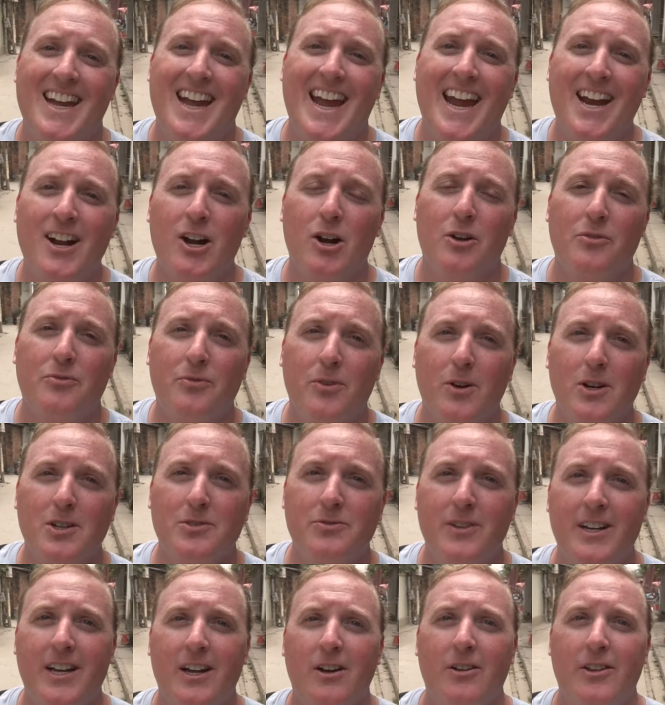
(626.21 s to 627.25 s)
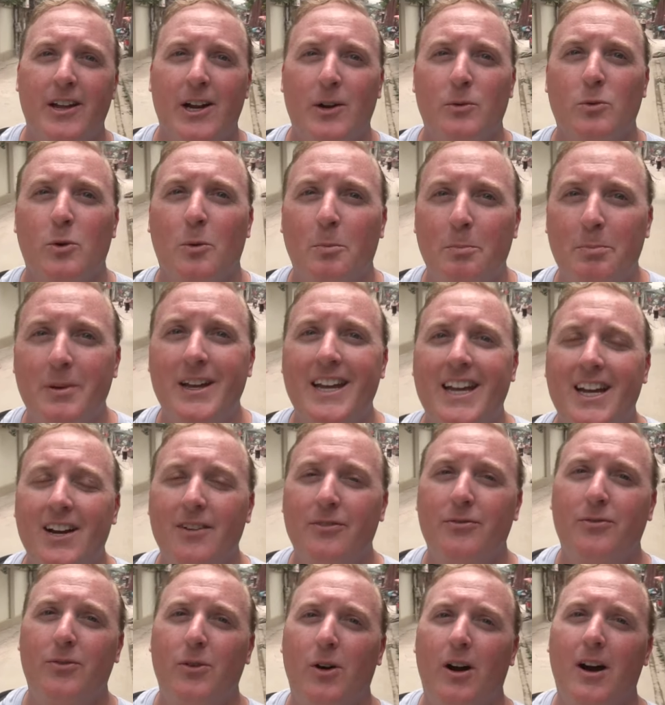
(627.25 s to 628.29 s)
And our first video there will be
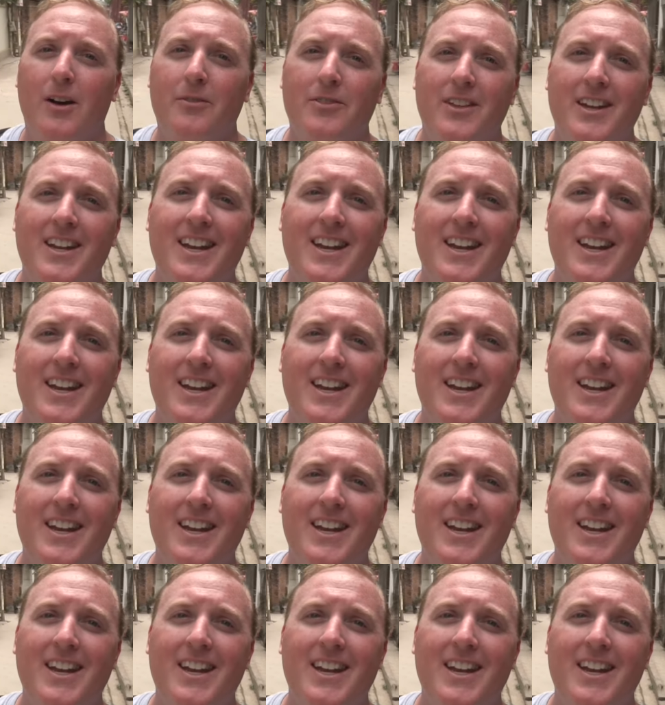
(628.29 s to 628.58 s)
of the